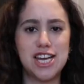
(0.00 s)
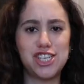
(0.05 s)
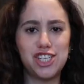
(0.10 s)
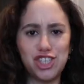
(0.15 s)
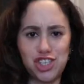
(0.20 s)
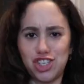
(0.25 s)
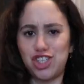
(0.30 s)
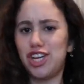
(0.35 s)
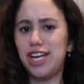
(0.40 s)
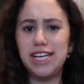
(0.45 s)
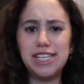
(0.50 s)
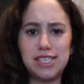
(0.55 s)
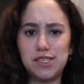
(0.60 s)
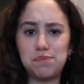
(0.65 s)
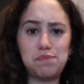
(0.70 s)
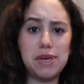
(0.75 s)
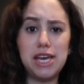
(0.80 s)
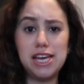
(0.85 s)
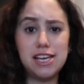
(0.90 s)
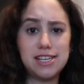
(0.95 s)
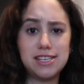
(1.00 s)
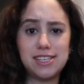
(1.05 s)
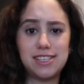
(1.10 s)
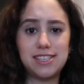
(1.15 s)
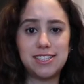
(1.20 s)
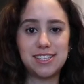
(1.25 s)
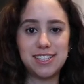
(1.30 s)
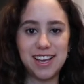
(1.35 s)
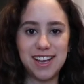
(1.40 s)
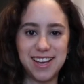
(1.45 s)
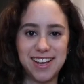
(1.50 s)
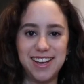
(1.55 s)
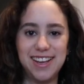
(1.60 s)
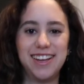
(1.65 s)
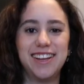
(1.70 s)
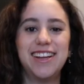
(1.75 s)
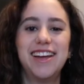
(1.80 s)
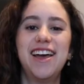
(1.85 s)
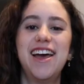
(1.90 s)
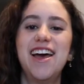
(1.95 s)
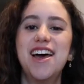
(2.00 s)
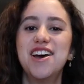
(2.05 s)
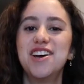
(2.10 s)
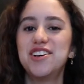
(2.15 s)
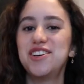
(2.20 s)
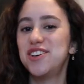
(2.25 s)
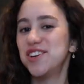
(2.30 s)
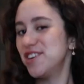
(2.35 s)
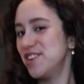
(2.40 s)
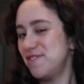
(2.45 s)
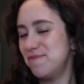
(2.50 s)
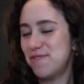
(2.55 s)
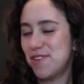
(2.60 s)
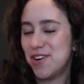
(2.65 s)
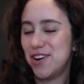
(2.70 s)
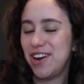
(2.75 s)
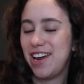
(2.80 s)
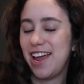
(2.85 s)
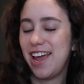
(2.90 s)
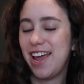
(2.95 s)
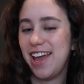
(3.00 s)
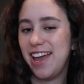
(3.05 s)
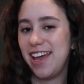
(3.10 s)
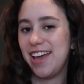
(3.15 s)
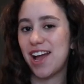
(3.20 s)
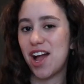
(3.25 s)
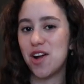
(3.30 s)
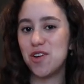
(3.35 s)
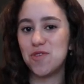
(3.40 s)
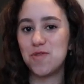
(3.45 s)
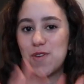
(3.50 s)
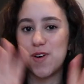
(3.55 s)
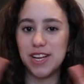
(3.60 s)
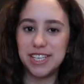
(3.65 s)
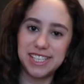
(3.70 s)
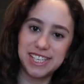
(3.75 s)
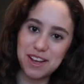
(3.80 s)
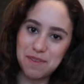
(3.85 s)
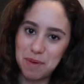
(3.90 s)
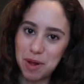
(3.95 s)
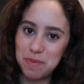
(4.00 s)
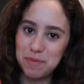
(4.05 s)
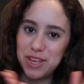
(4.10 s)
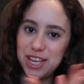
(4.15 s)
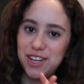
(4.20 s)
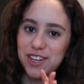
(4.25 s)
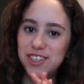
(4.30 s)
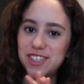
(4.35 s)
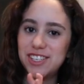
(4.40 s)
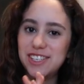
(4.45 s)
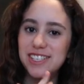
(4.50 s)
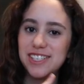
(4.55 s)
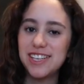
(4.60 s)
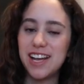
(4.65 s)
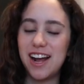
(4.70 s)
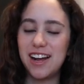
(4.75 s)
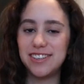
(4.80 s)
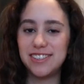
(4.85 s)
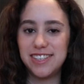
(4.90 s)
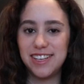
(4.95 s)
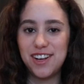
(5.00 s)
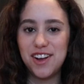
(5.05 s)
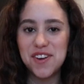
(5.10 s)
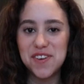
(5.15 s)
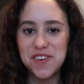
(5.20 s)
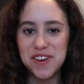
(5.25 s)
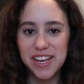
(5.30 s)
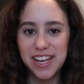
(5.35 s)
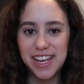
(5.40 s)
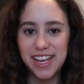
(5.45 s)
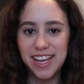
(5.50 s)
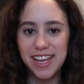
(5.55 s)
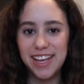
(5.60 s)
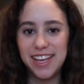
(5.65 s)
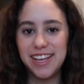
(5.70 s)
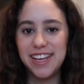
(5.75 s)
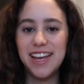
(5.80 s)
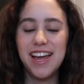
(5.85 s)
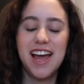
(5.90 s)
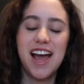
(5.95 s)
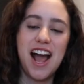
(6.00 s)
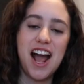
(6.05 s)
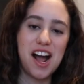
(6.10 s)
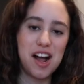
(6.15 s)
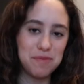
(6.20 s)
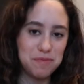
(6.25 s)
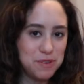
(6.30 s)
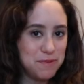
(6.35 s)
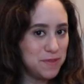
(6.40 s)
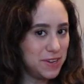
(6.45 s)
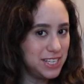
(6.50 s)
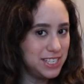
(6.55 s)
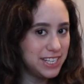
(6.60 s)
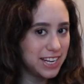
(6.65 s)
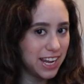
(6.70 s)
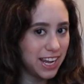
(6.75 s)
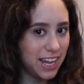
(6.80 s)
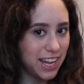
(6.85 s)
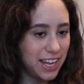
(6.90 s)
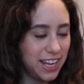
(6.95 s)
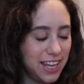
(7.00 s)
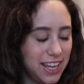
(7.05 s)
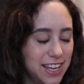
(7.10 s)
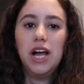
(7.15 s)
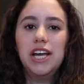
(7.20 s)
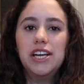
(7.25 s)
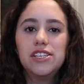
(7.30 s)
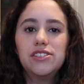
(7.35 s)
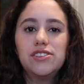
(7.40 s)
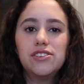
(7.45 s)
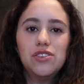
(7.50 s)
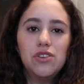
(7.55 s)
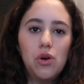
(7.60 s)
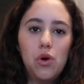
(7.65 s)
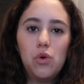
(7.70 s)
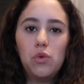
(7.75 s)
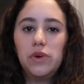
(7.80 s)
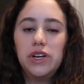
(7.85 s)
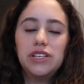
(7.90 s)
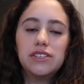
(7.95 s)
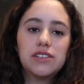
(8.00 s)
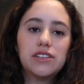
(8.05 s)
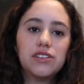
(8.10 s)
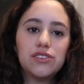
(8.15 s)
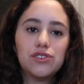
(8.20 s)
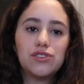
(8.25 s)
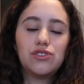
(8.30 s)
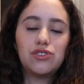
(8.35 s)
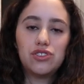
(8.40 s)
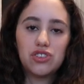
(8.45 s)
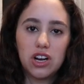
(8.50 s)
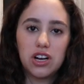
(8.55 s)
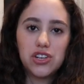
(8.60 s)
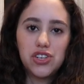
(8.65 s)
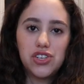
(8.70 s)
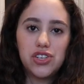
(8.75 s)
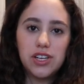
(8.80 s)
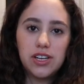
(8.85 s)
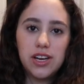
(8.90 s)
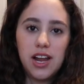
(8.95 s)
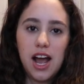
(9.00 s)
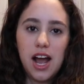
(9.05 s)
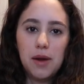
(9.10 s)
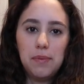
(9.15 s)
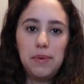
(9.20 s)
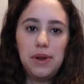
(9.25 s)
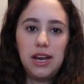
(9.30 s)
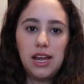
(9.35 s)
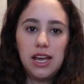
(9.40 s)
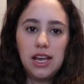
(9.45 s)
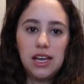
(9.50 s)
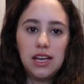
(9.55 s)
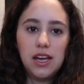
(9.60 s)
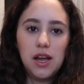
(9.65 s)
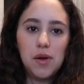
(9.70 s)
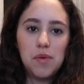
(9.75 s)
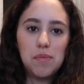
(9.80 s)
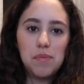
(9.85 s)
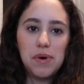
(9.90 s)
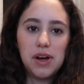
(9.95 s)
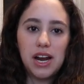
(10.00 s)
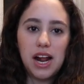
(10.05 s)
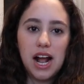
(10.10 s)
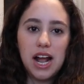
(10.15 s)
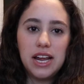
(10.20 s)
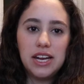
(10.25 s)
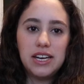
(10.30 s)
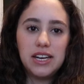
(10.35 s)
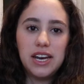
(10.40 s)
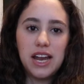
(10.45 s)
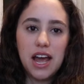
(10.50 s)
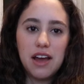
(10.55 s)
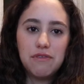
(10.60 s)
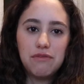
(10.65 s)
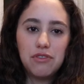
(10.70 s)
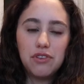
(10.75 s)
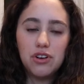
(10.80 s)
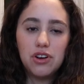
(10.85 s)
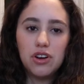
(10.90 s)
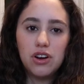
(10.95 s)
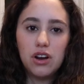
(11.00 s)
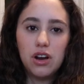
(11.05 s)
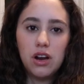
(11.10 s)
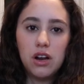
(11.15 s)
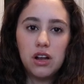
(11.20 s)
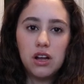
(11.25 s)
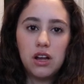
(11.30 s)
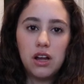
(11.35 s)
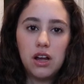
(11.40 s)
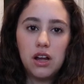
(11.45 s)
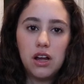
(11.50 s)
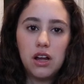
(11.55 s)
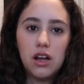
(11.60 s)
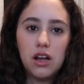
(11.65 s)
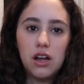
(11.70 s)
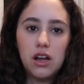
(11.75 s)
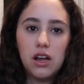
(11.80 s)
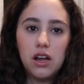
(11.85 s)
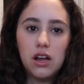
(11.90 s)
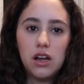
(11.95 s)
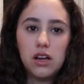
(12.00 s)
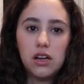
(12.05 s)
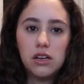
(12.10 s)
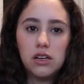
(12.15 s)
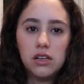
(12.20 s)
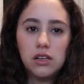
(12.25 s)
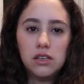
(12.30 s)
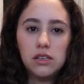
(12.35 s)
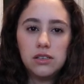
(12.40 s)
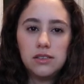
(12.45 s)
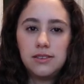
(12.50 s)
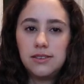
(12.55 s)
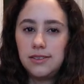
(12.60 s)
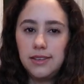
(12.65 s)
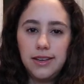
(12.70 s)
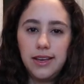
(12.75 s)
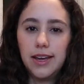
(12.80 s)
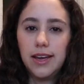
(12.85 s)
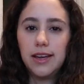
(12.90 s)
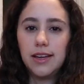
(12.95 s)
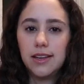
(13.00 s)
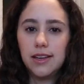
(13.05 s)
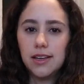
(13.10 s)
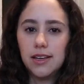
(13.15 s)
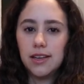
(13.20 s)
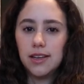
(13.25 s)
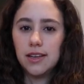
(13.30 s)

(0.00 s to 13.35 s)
She speaks. Good morning. What's up, amigos? How's it going? Happy Monday. Why is there always construction happening, but I never see it?